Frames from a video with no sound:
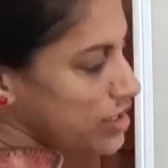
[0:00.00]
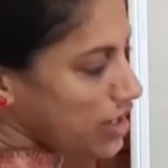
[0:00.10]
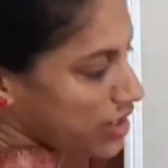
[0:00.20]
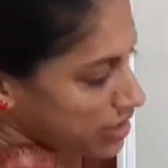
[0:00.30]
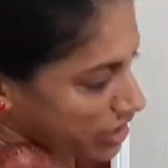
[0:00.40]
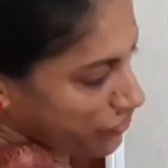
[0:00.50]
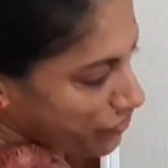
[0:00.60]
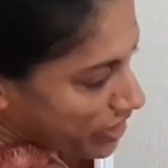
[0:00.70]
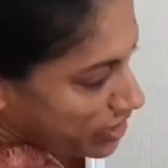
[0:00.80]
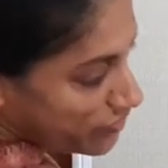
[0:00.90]
And
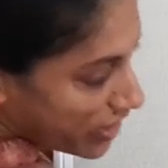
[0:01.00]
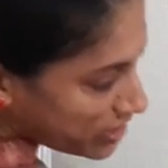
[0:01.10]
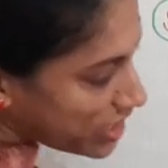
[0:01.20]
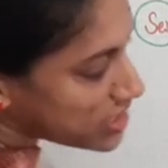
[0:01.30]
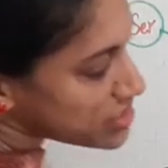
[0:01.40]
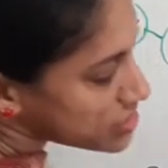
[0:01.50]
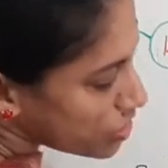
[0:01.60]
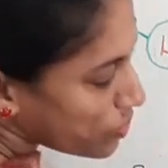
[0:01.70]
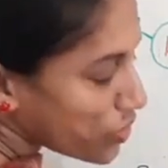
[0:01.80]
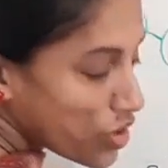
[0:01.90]
when there is a
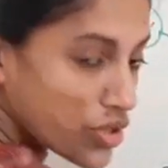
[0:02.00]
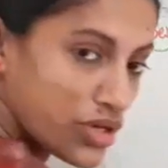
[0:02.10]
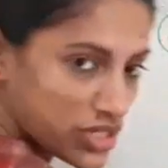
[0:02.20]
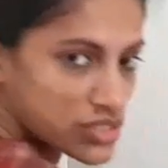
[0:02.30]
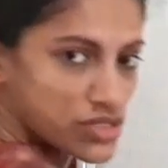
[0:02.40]
stop codon, it